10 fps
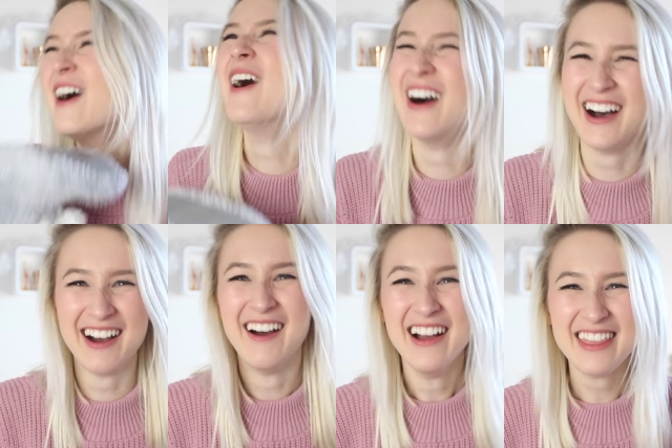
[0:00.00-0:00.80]

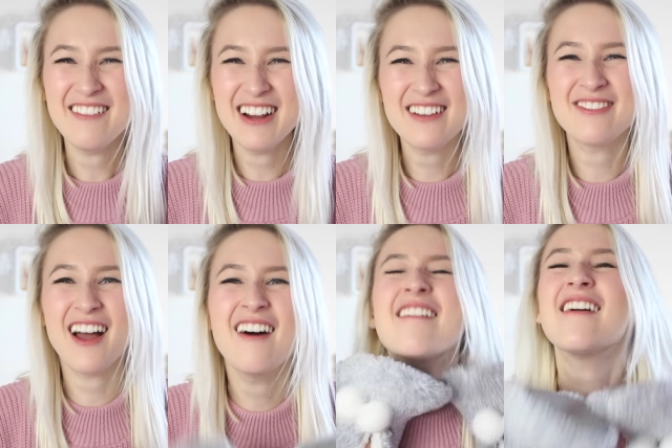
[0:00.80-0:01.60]
They're really
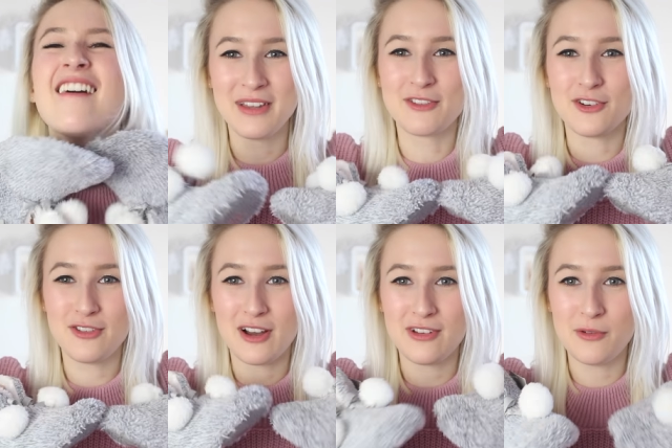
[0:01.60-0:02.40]
fluffy. They've got
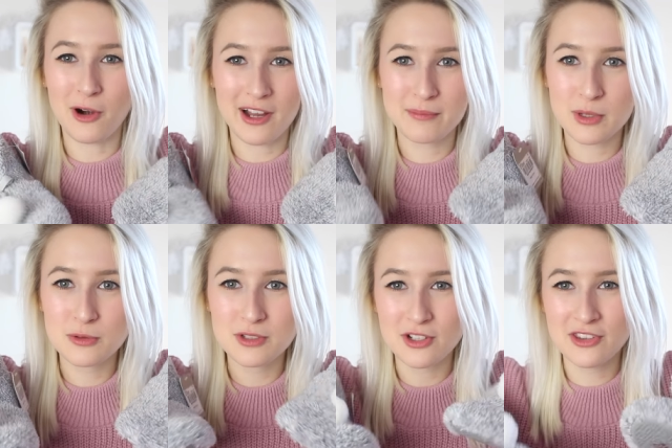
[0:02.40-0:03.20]
fluffy white
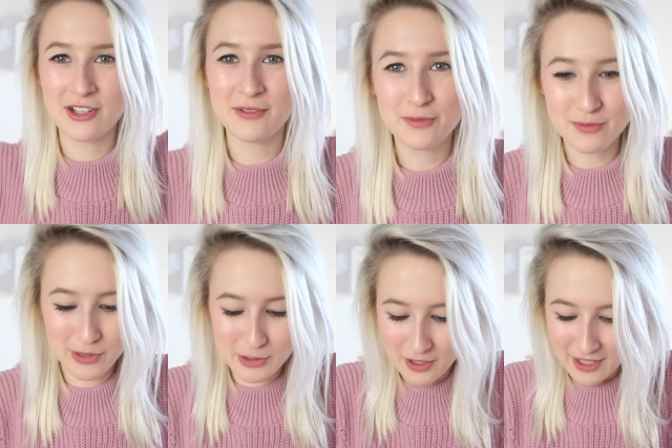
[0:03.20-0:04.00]
balls on them.
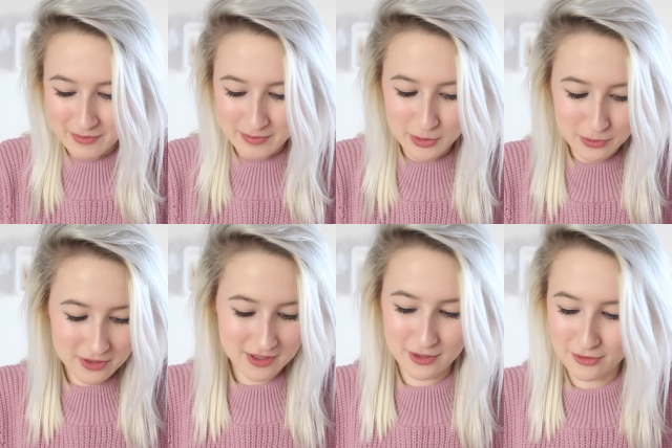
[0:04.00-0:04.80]
We all like
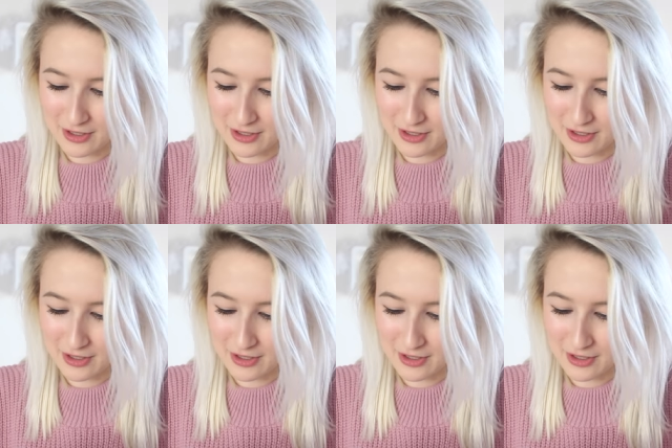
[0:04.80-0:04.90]
balls that are